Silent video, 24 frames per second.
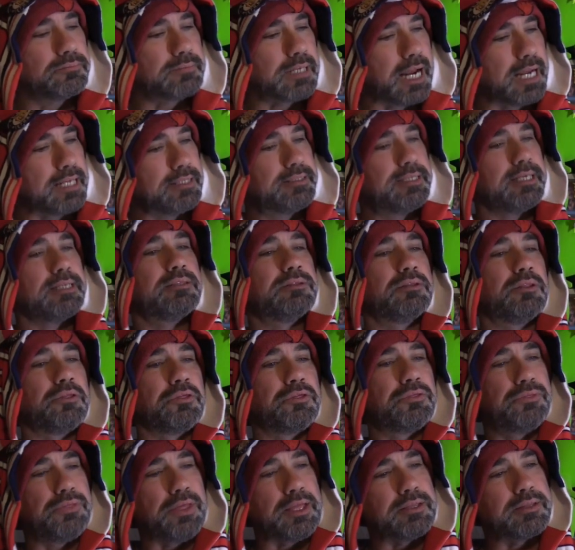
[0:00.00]
I did the
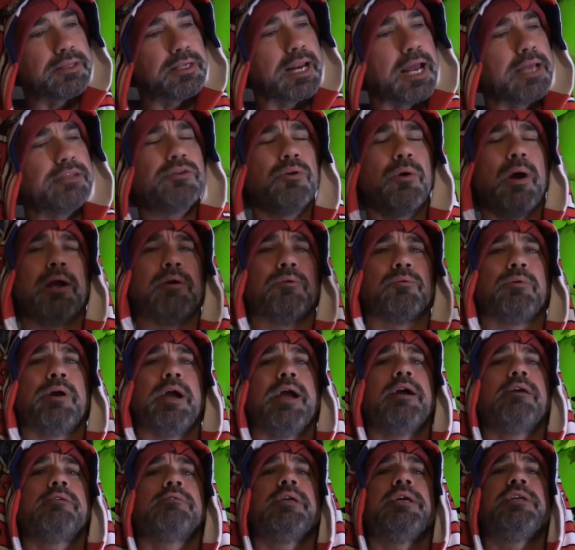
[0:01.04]
thing that I do. I
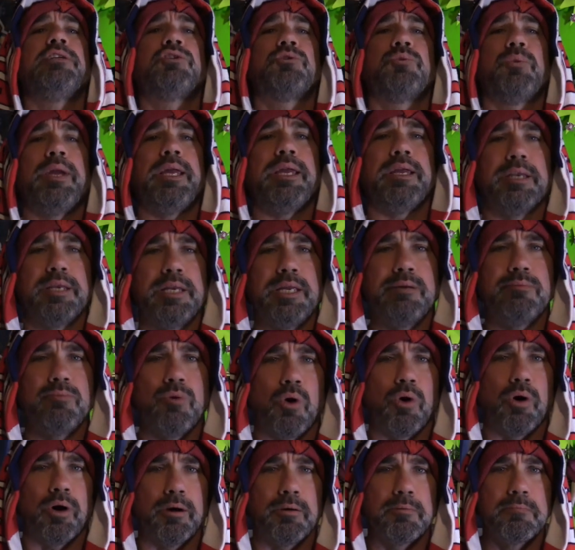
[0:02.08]
rarely tweet
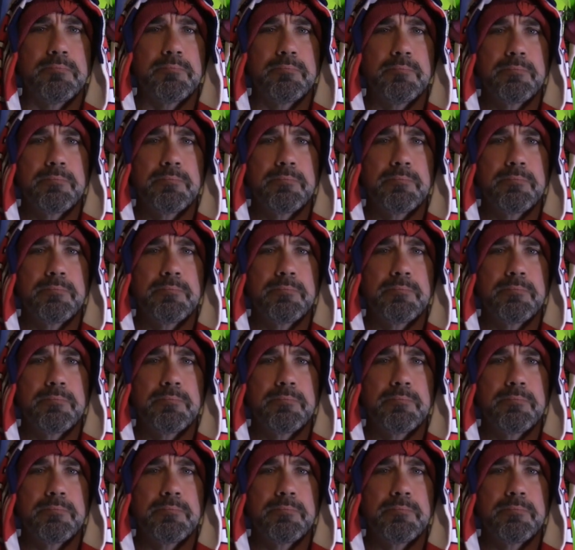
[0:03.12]
anymore,